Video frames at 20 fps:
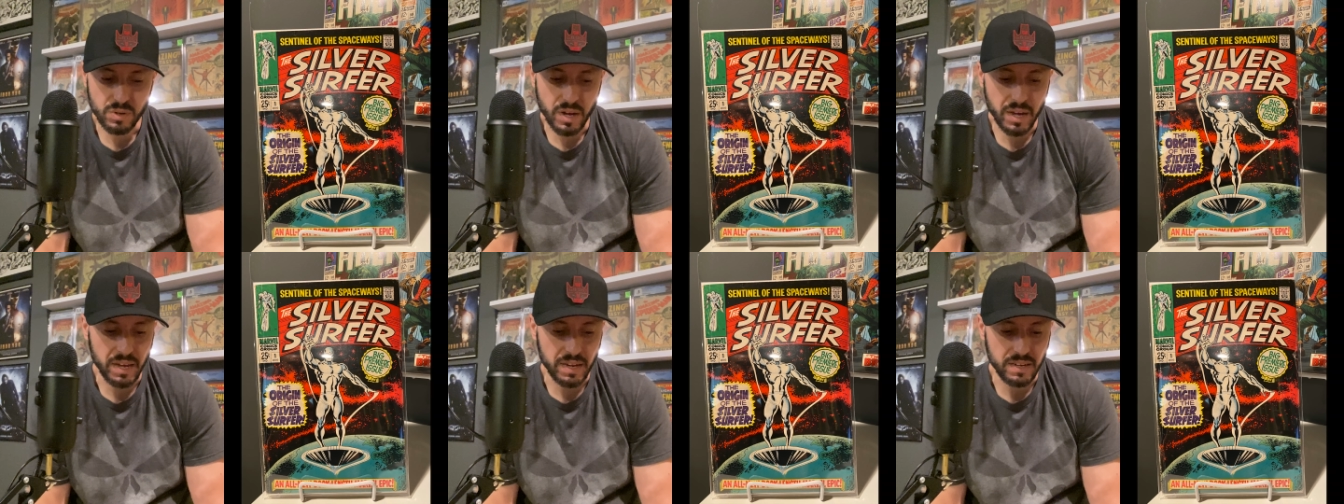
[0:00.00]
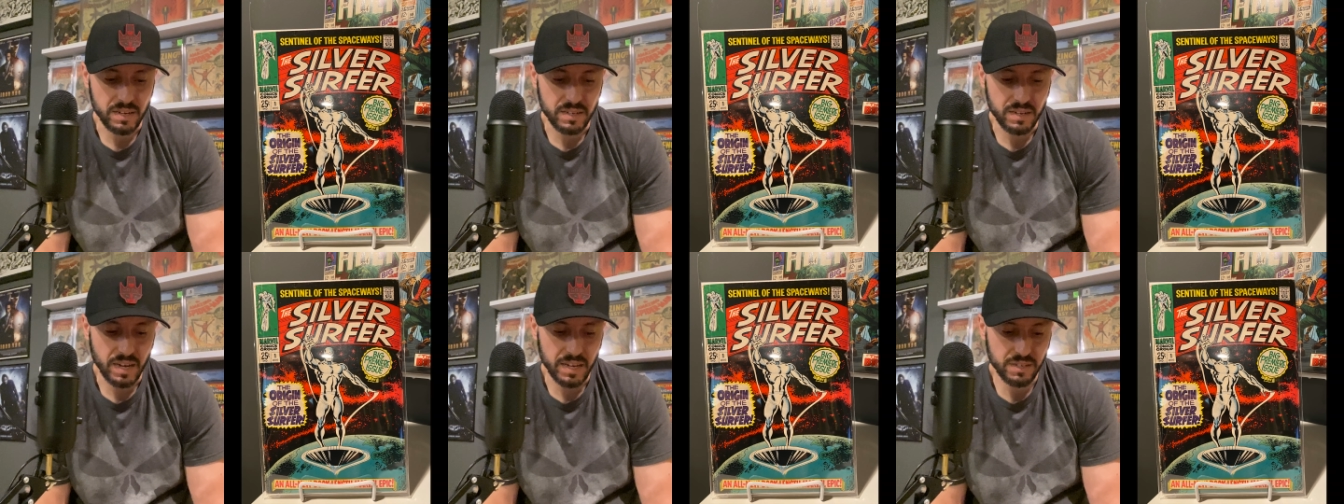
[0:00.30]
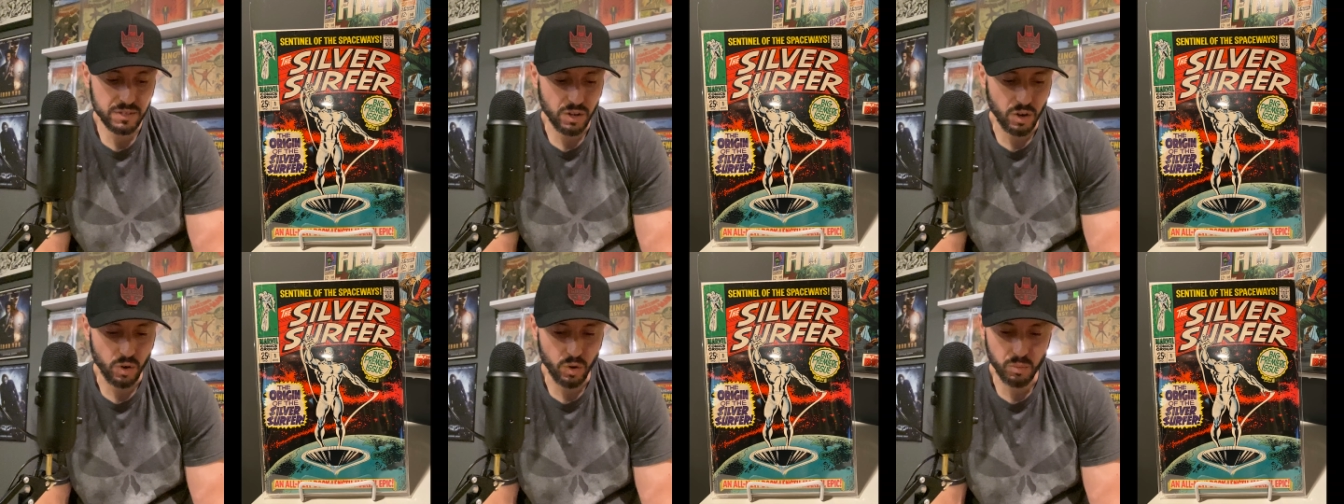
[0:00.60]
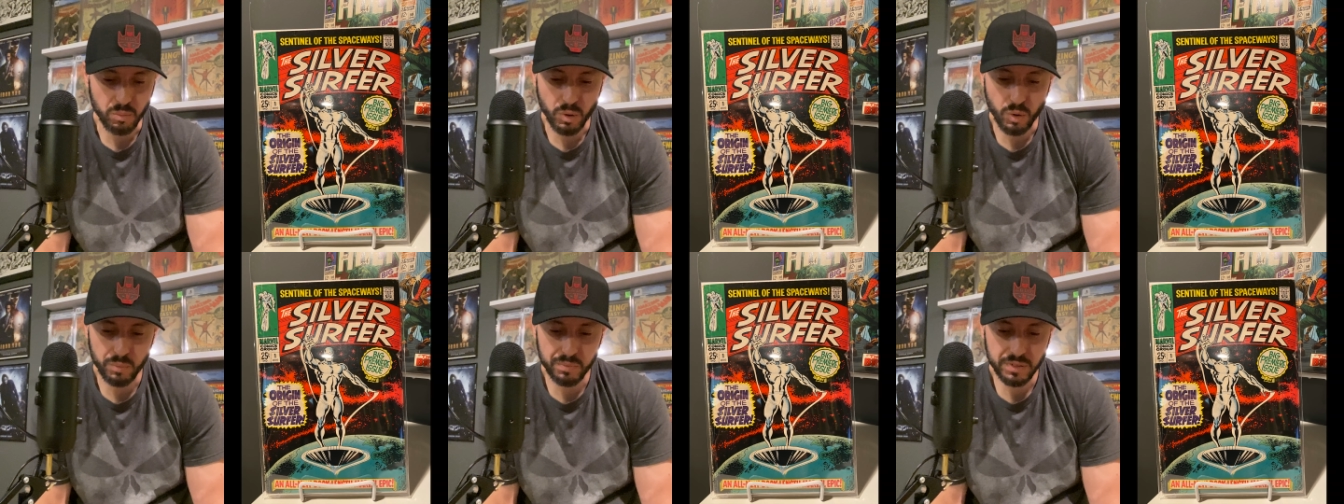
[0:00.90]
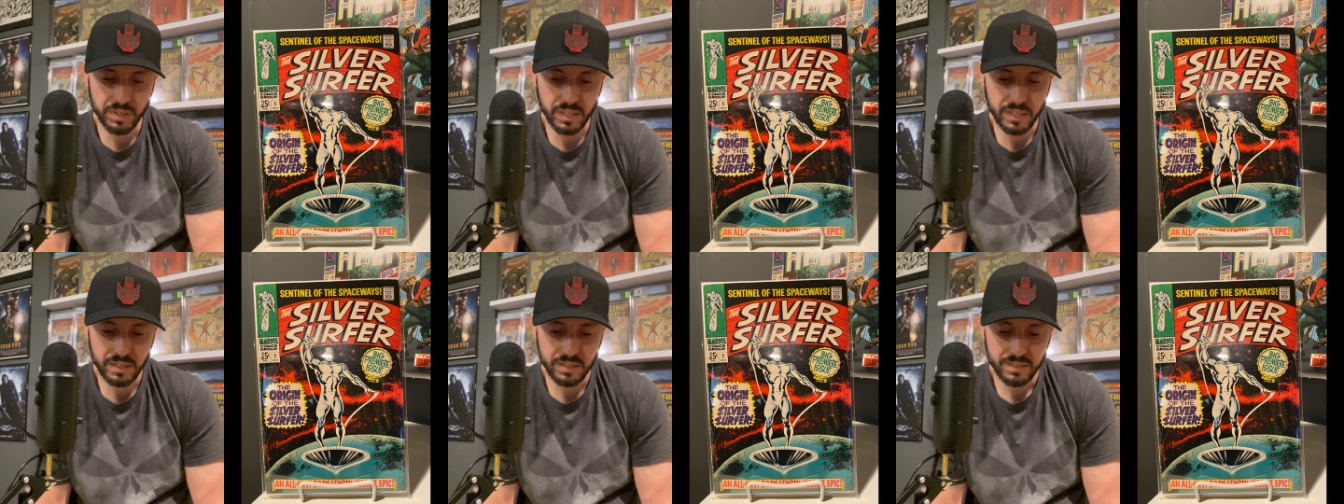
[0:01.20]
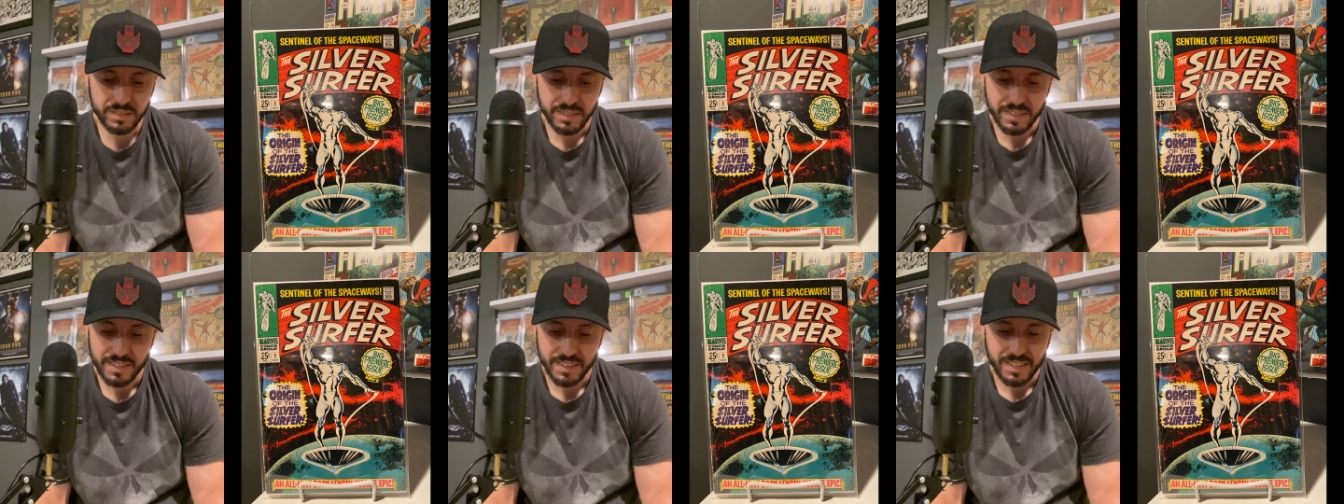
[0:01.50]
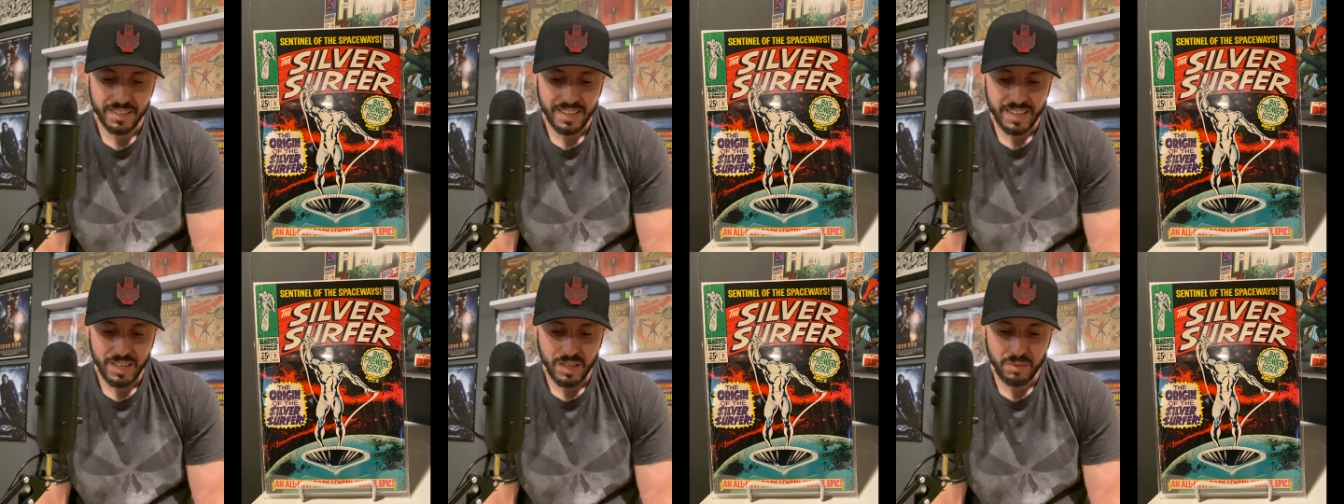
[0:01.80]
a nice home, hopefully.
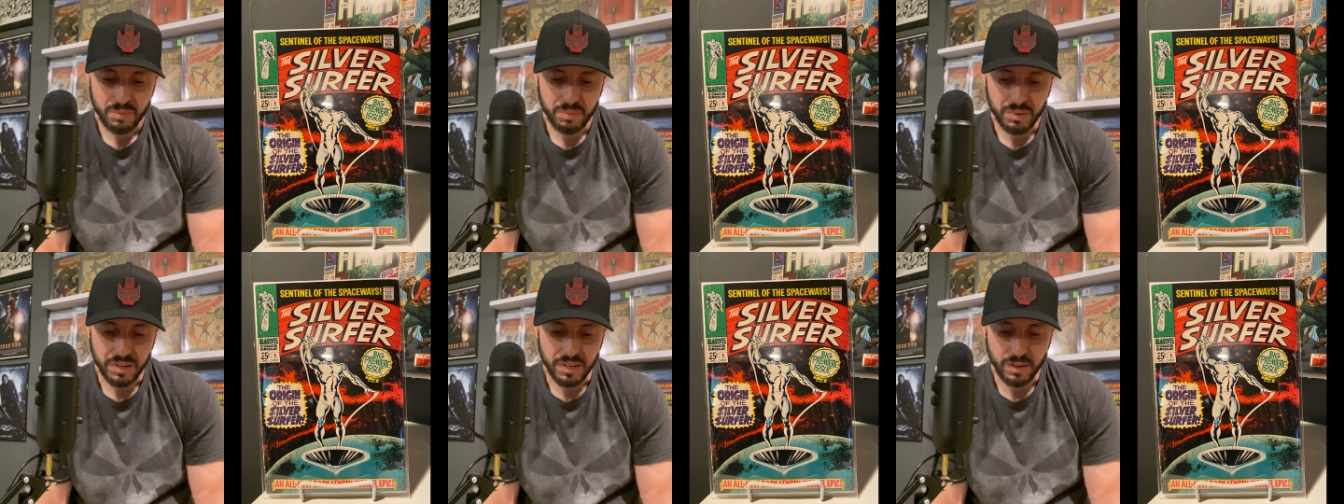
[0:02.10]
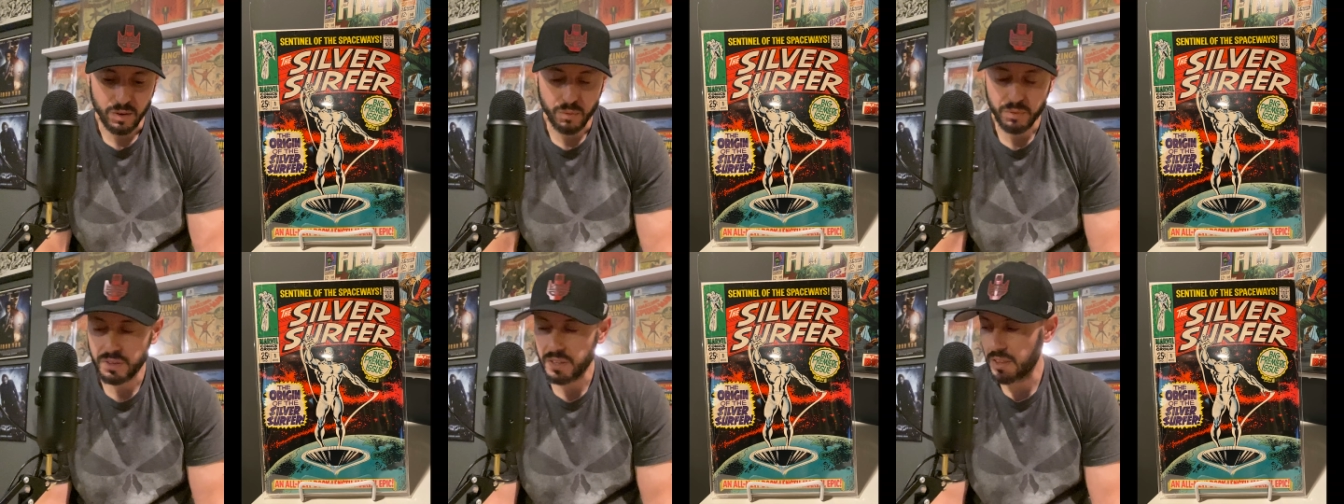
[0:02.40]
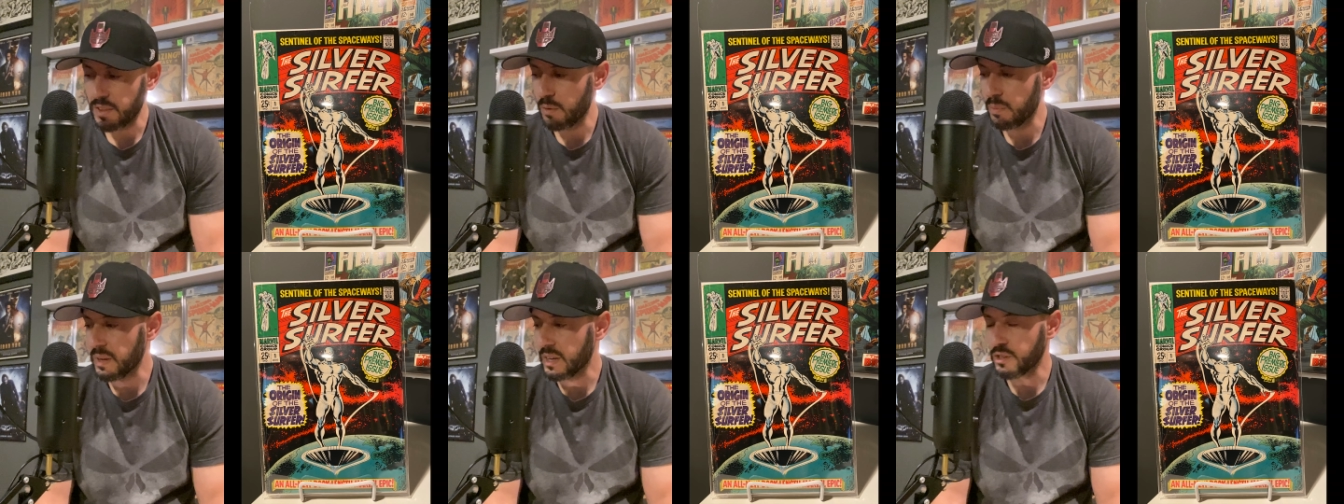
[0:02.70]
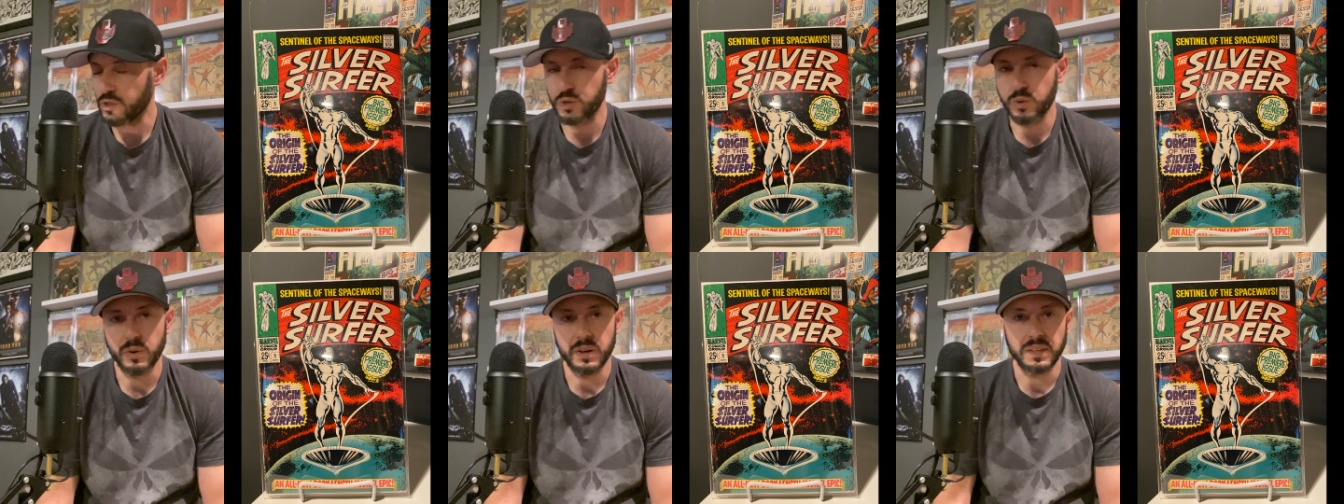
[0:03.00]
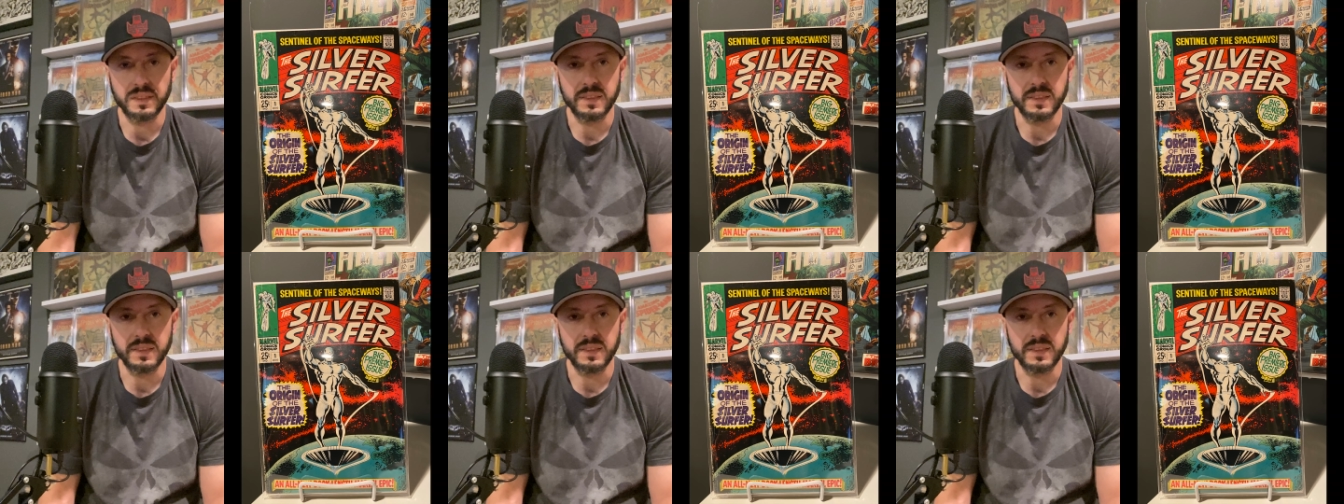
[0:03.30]
But uh, hopefully they'll be enjoying